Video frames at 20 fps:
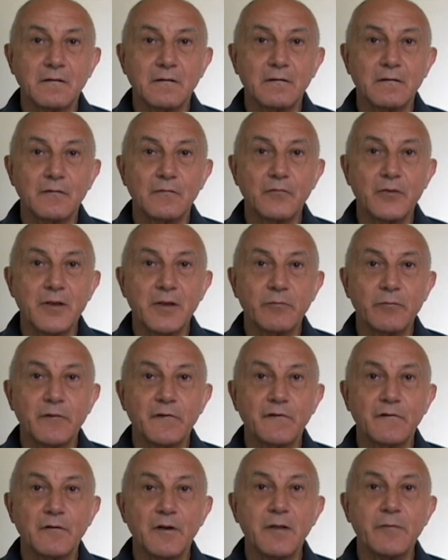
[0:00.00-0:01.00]
the way I'm
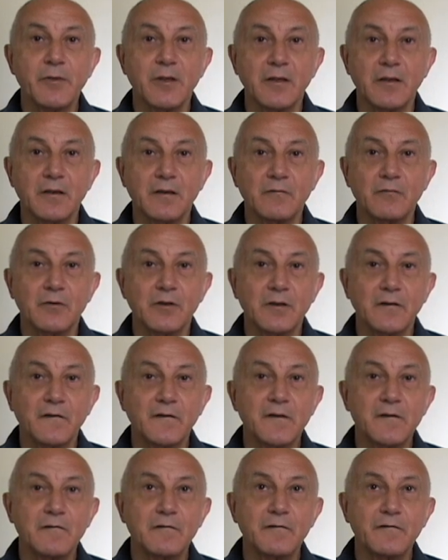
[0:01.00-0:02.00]
describing it, when I
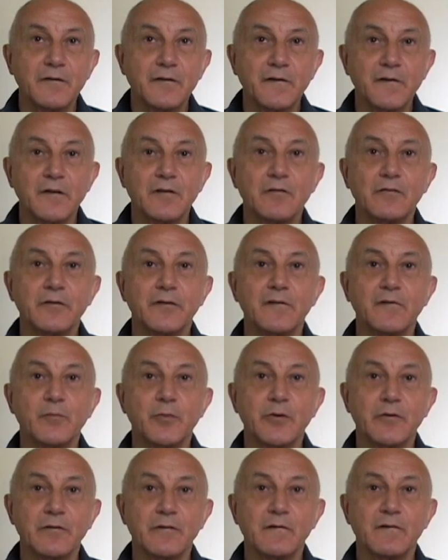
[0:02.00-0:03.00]
say the physical
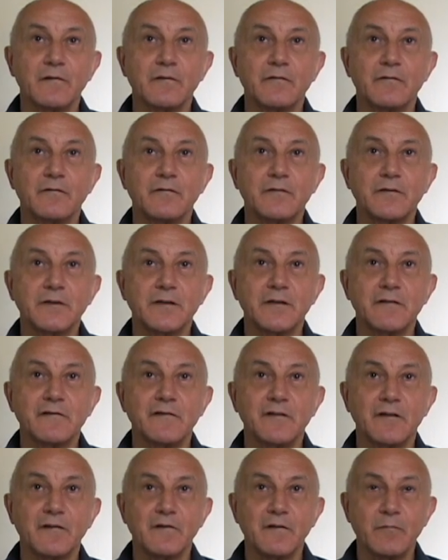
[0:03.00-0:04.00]
experience of
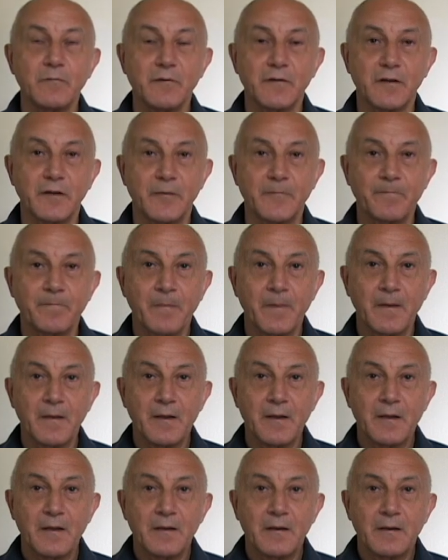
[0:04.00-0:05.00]
touching something,
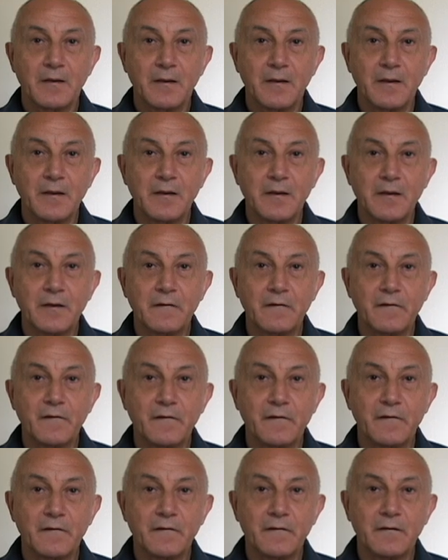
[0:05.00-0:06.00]

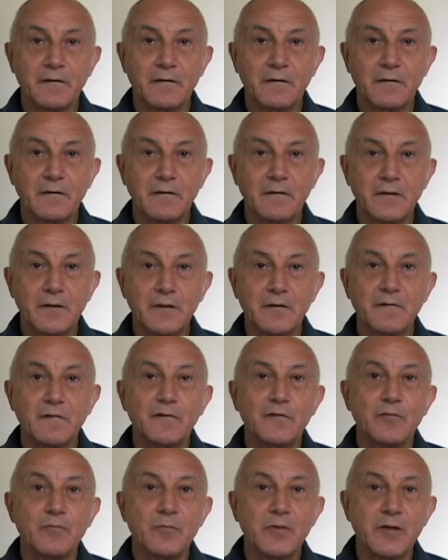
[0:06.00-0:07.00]
it's not
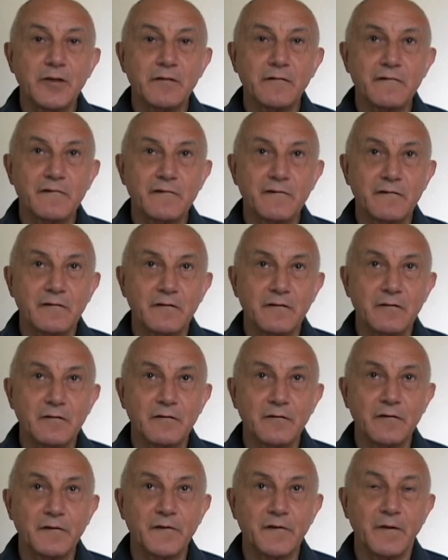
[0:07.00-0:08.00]
so much
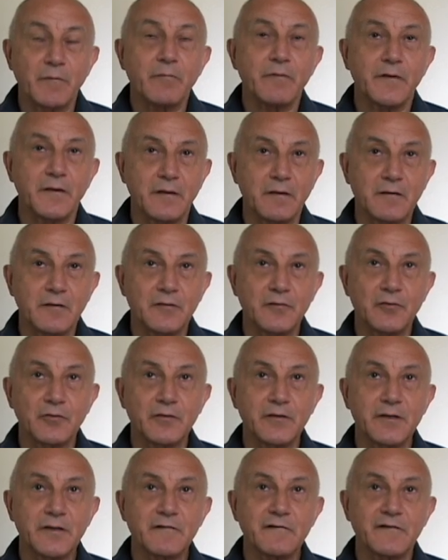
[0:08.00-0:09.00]
the something that you're
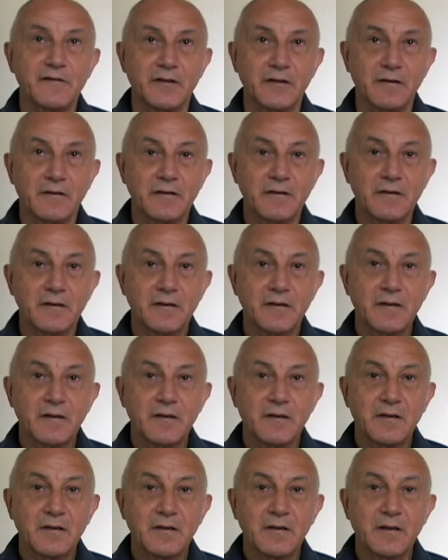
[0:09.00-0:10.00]
touching,
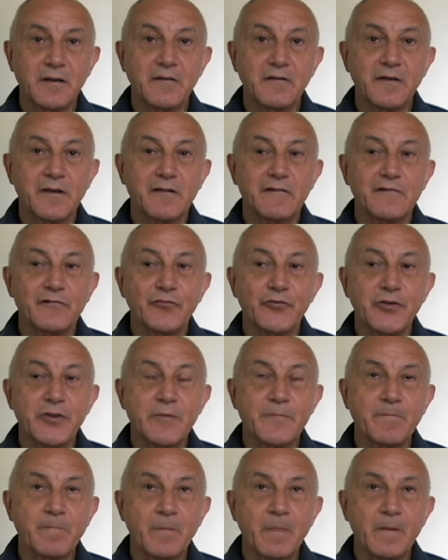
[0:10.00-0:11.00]
it's
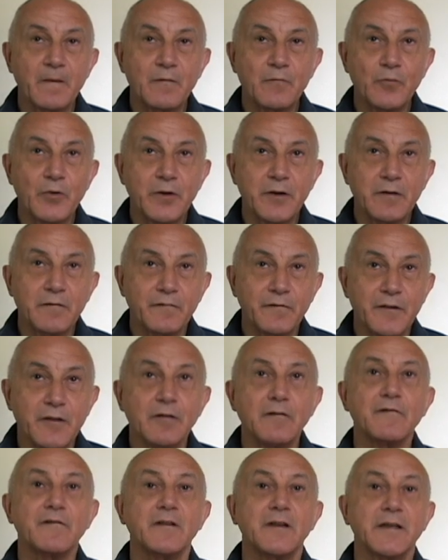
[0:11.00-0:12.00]
actually what it
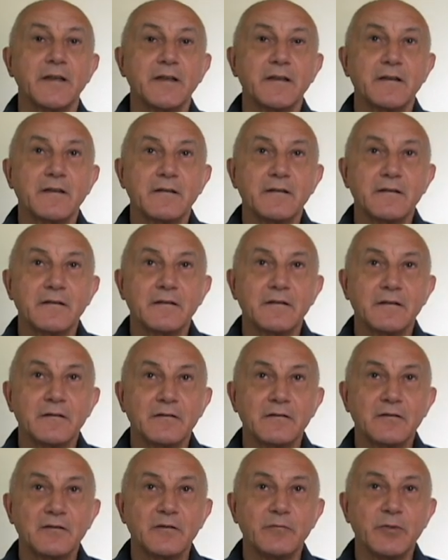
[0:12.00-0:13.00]
feels like
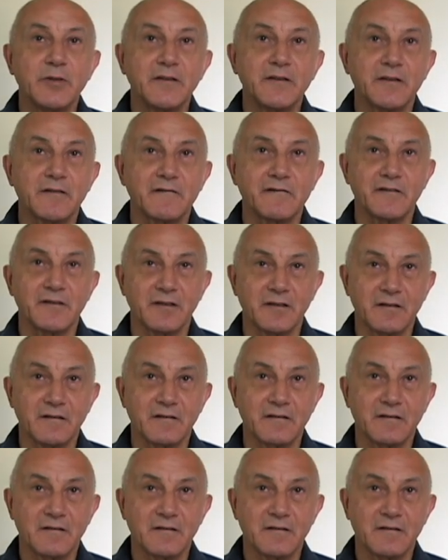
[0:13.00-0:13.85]
to be touching it.